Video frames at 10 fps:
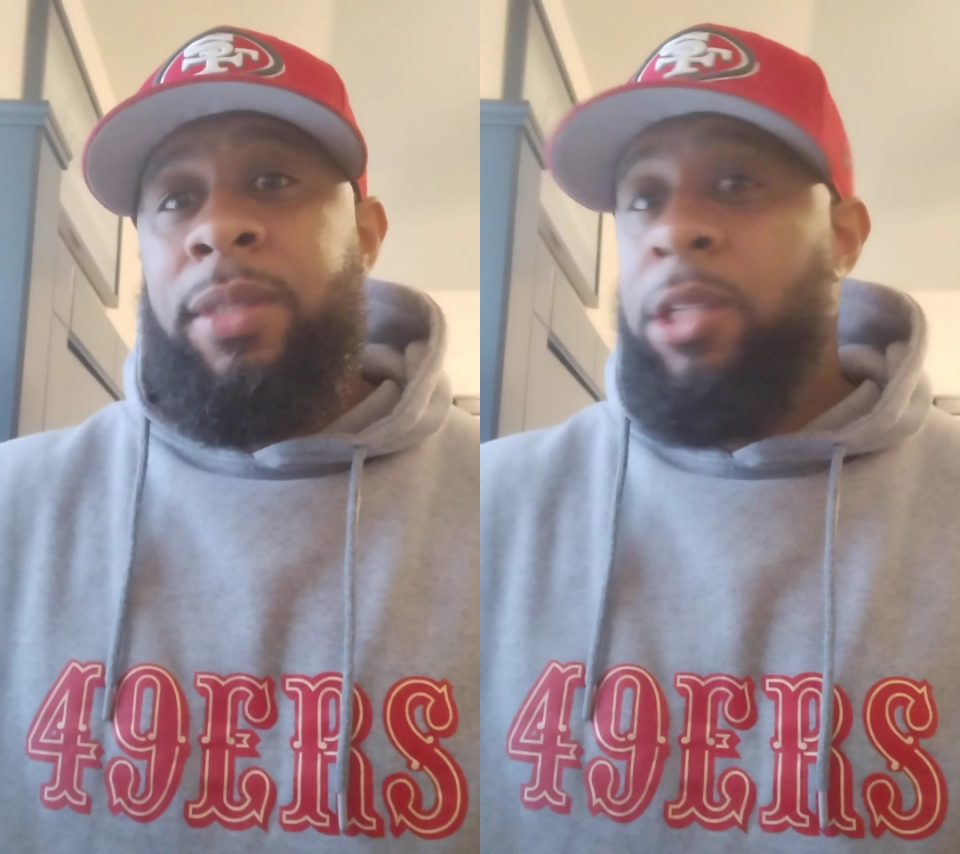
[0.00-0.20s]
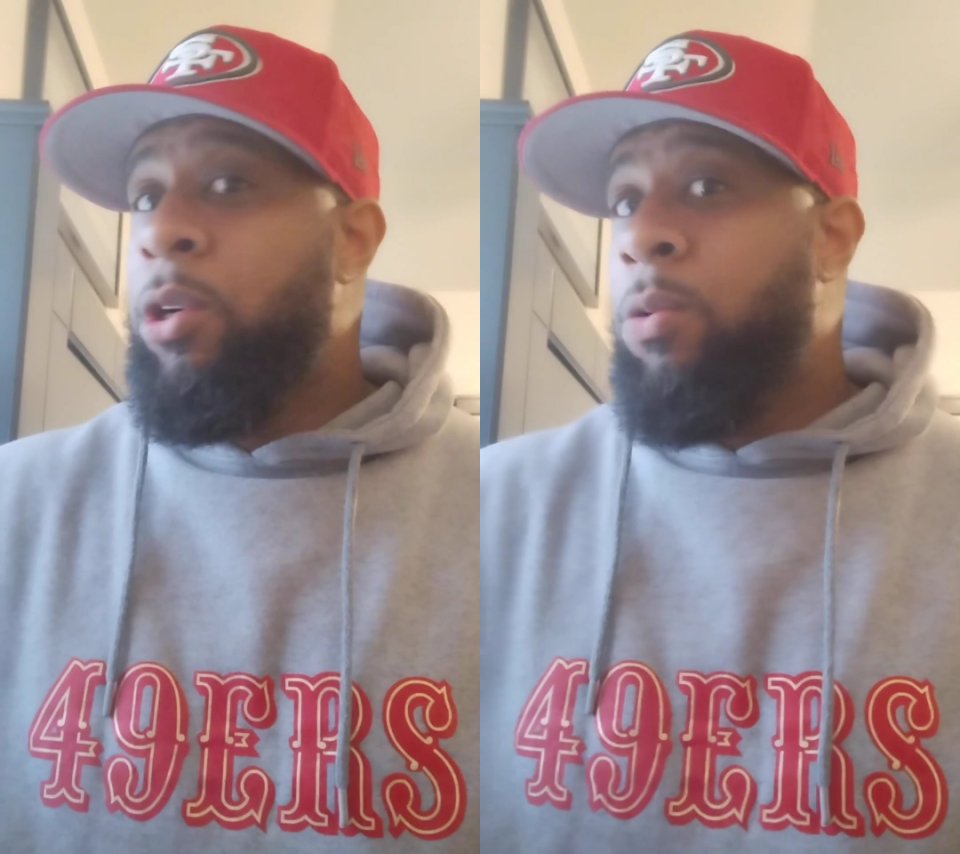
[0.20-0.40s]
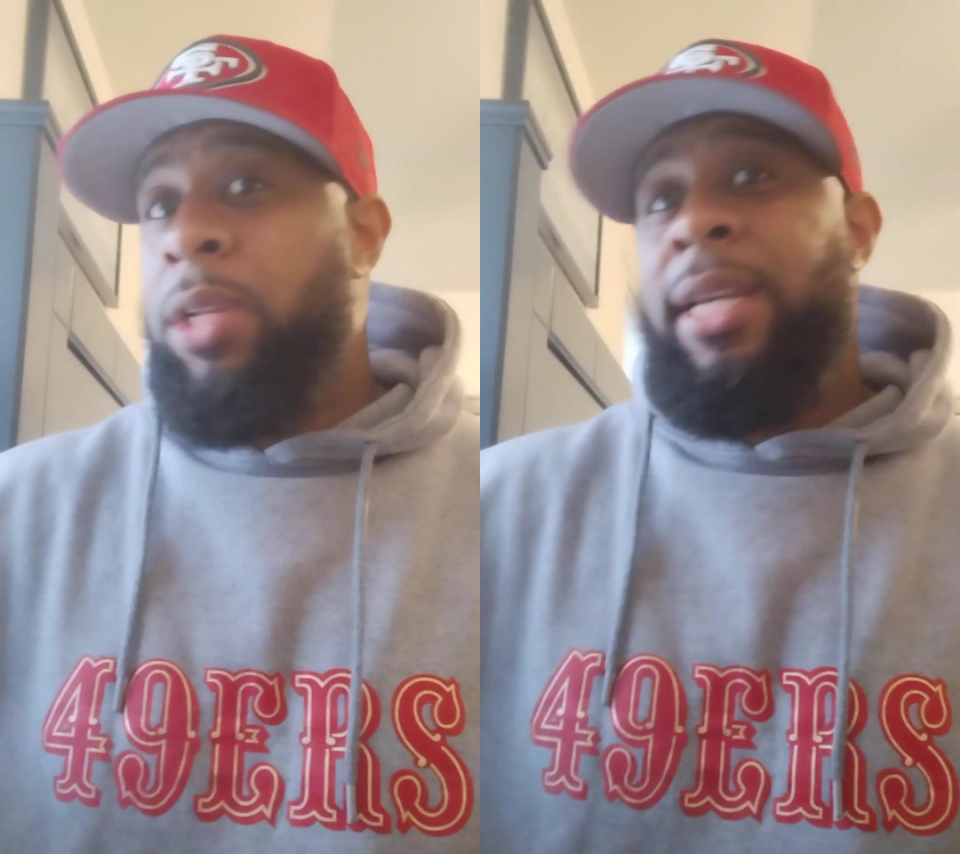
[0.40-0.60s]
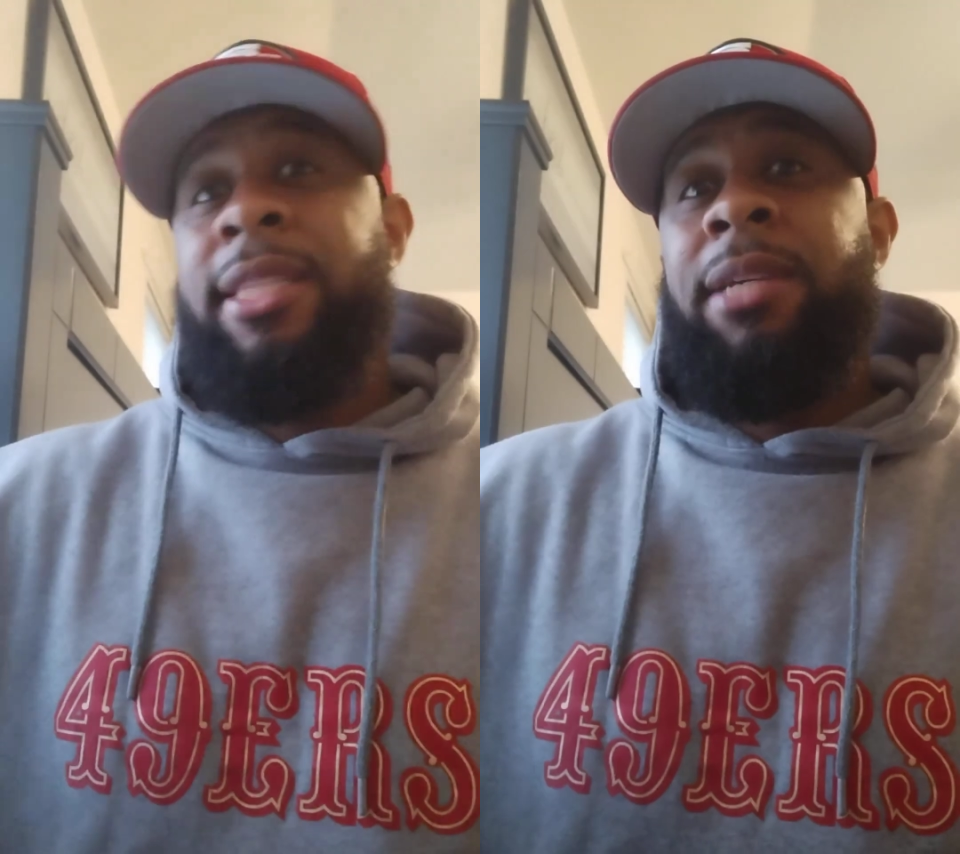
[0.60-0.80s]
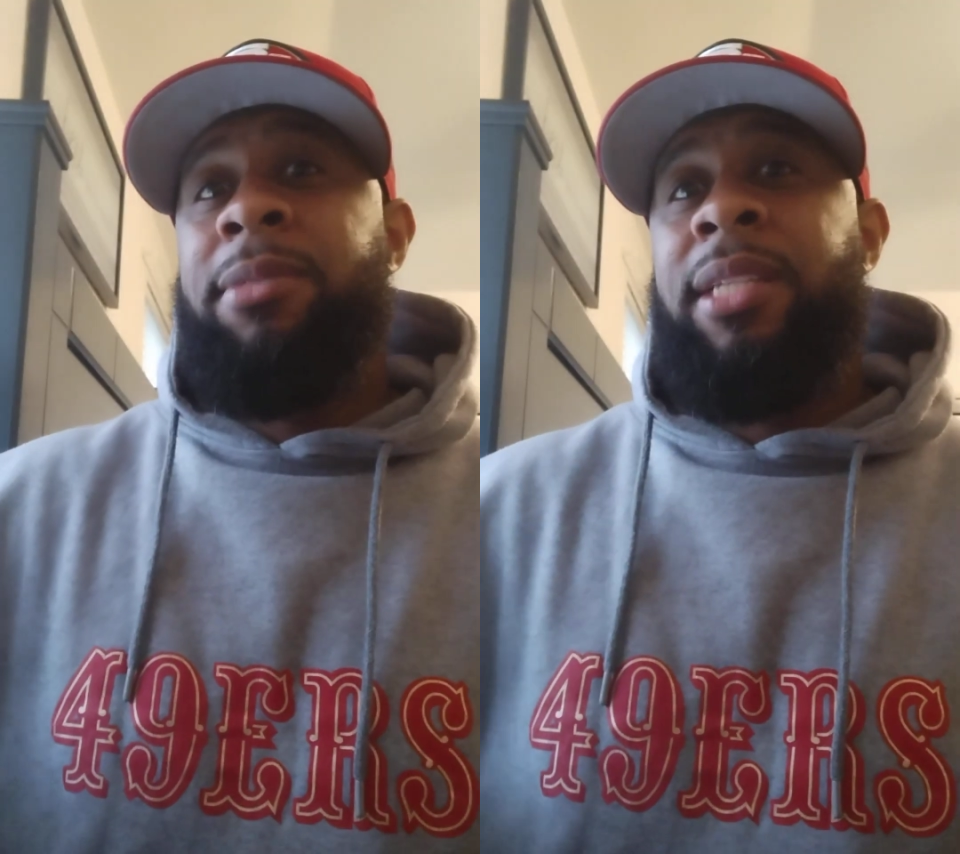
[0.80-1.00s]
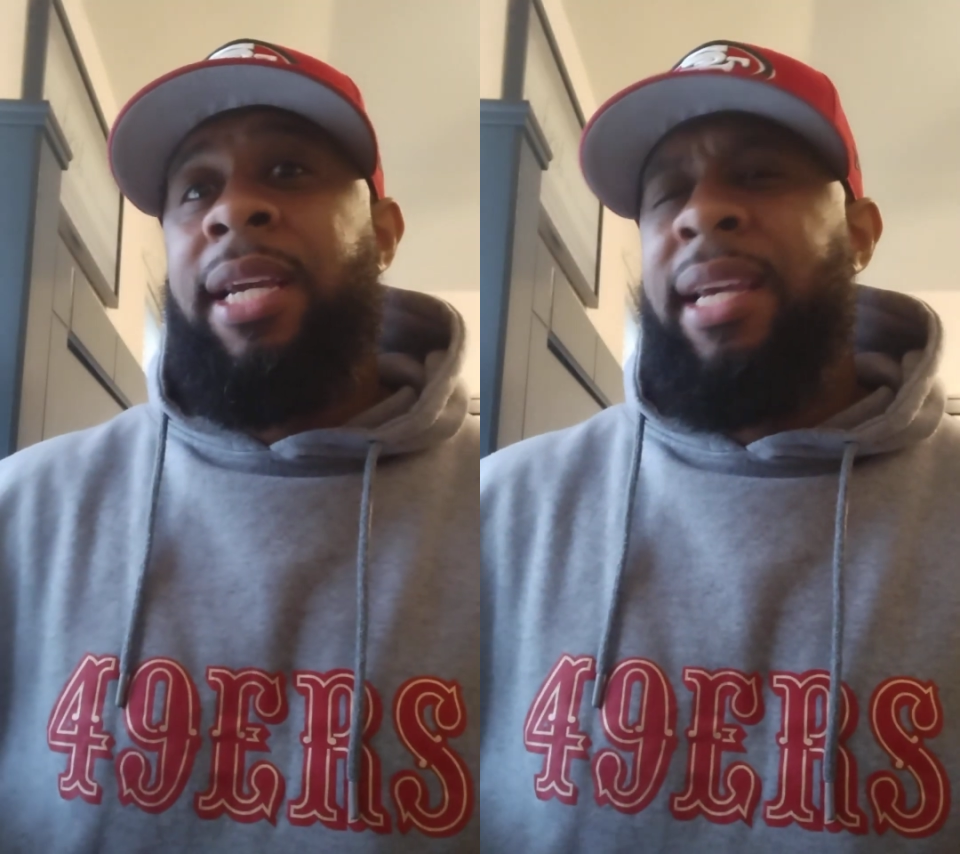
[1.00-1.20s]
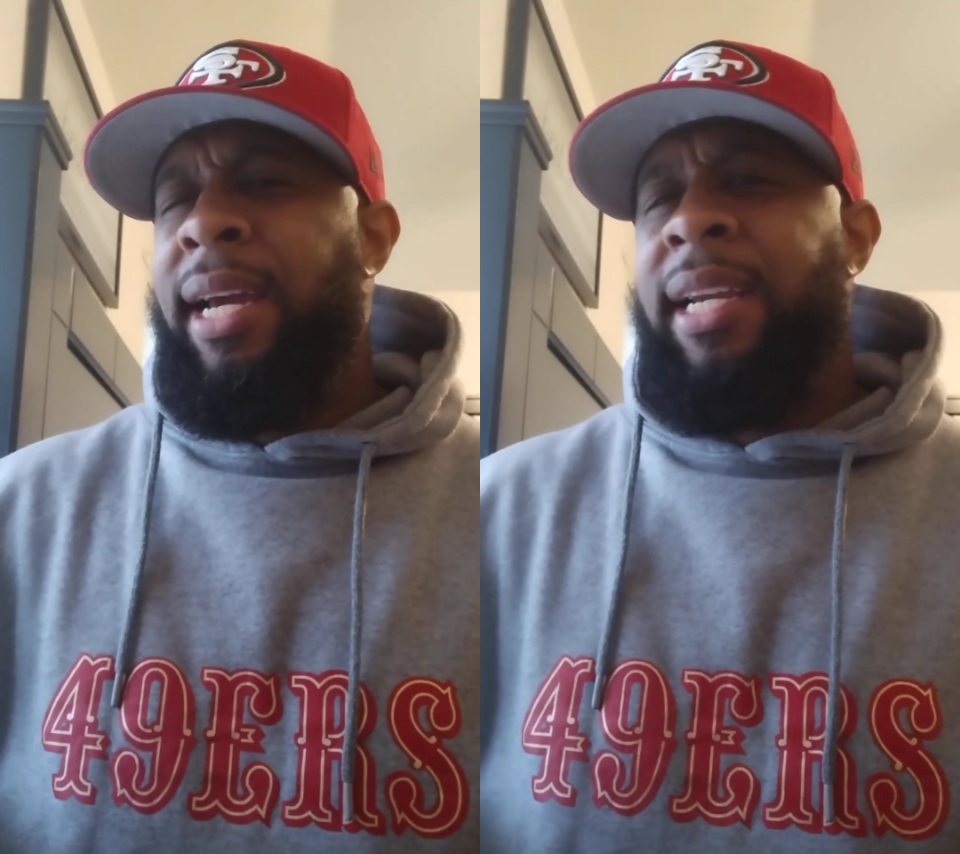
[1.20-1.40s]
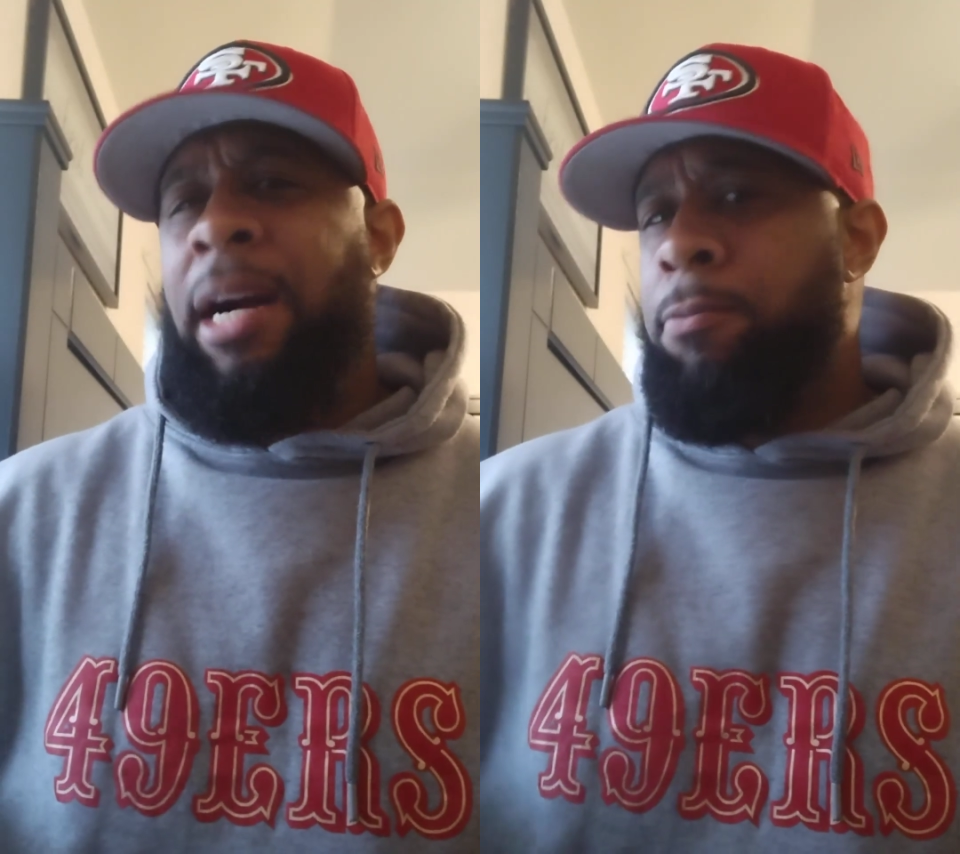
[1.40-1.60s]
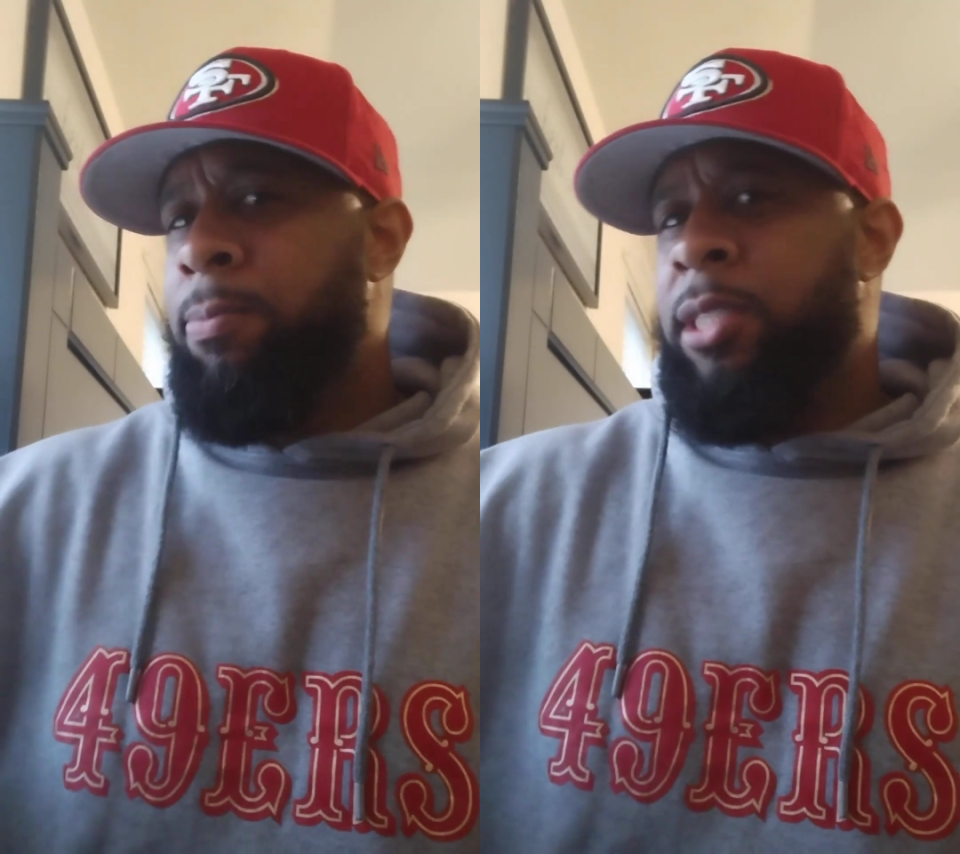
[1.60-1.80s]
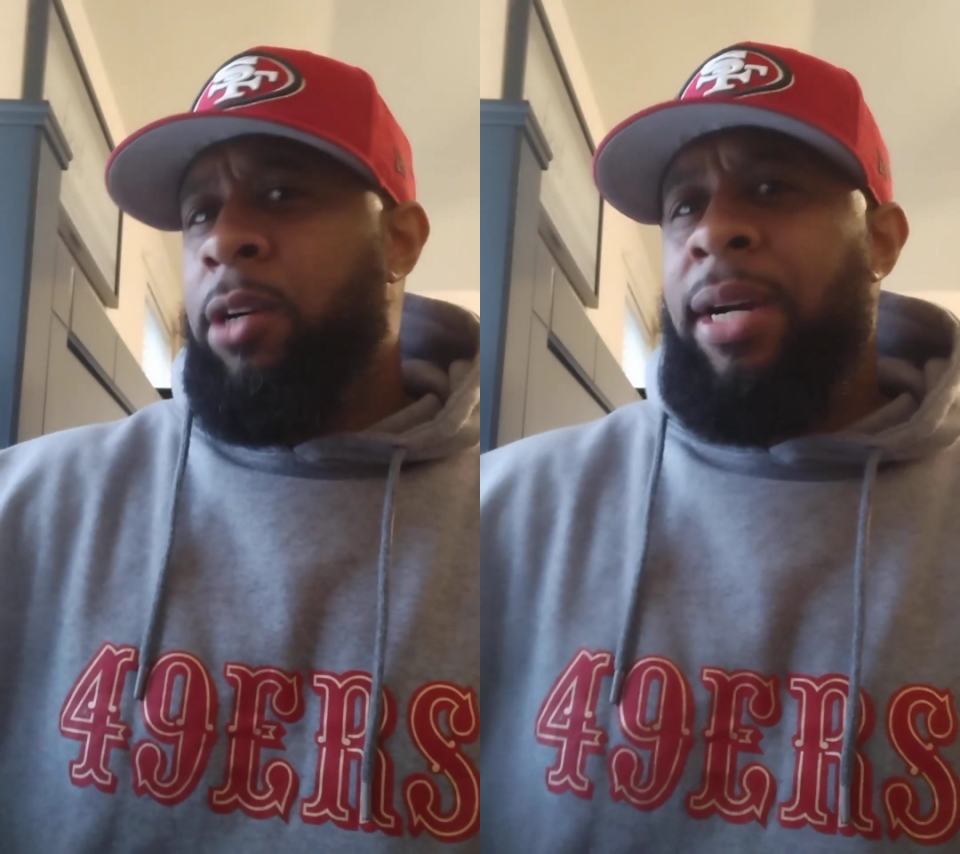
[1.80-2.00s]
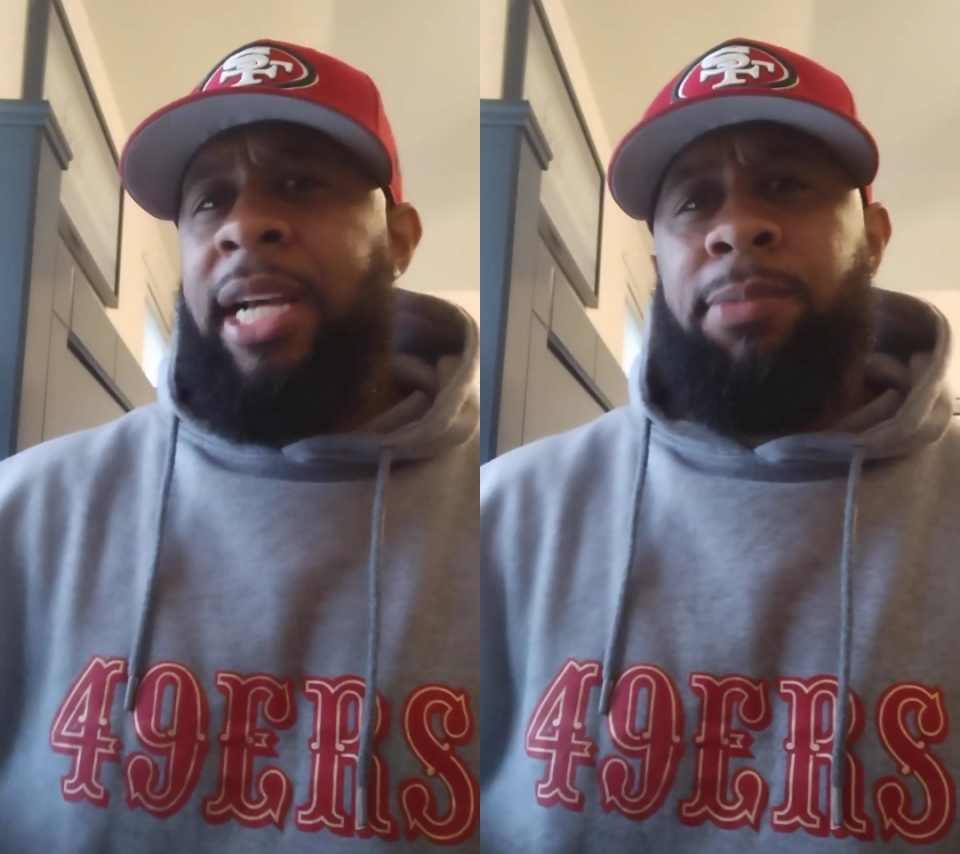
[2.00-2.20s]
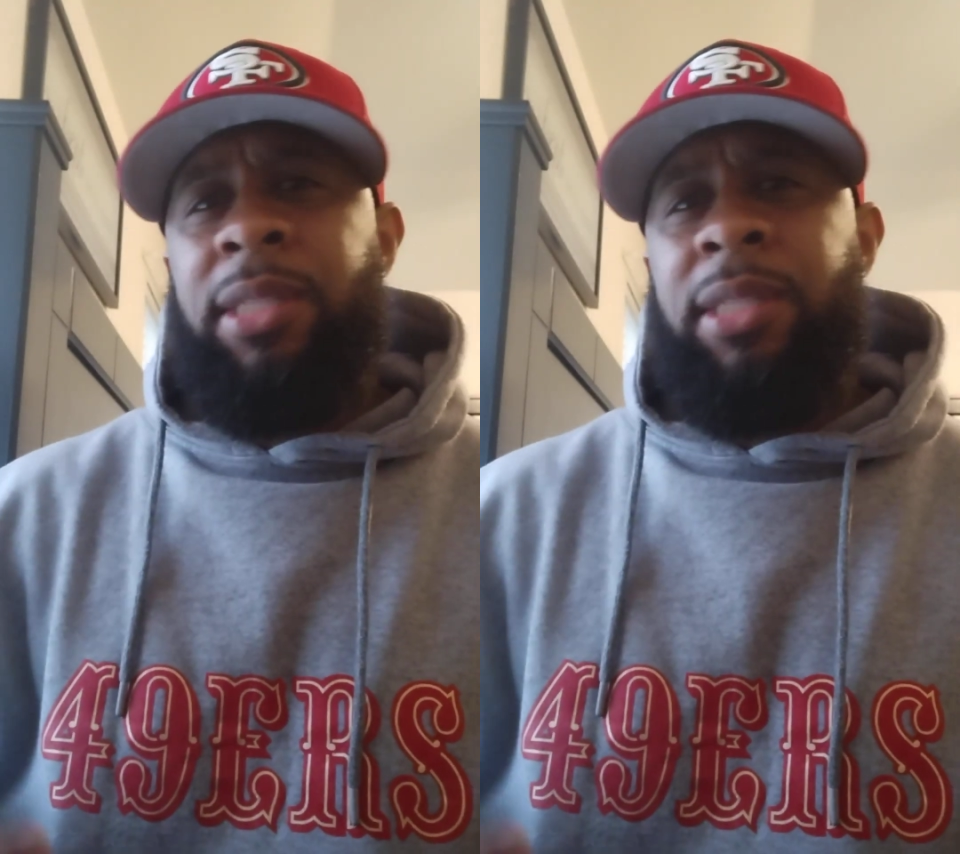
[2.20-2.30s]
you gonna look at them and say, "Hey, I whooped your ass.